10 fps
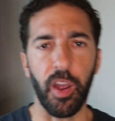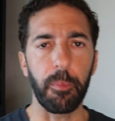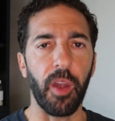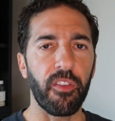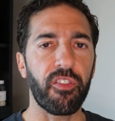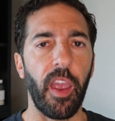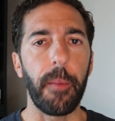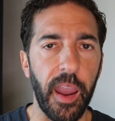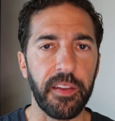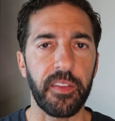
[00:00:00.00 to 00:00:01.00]
tub does
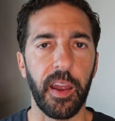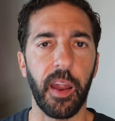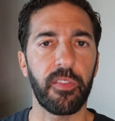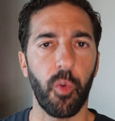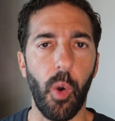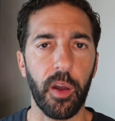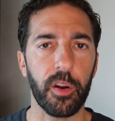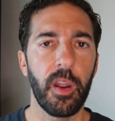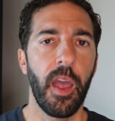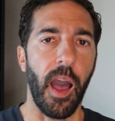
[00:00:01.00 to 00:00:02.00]
say 8 to 10 ounces of
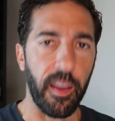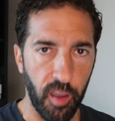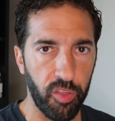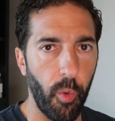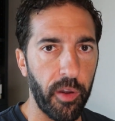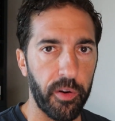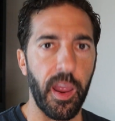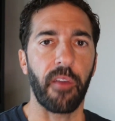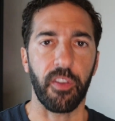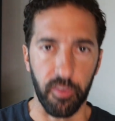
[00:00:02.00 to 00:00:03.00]
water. I cut the water in
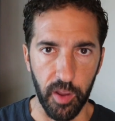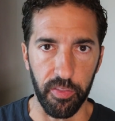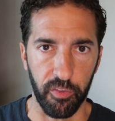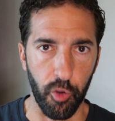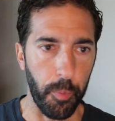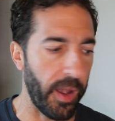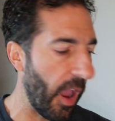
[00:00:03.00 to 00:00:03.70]
half because I'm cutting the scoop in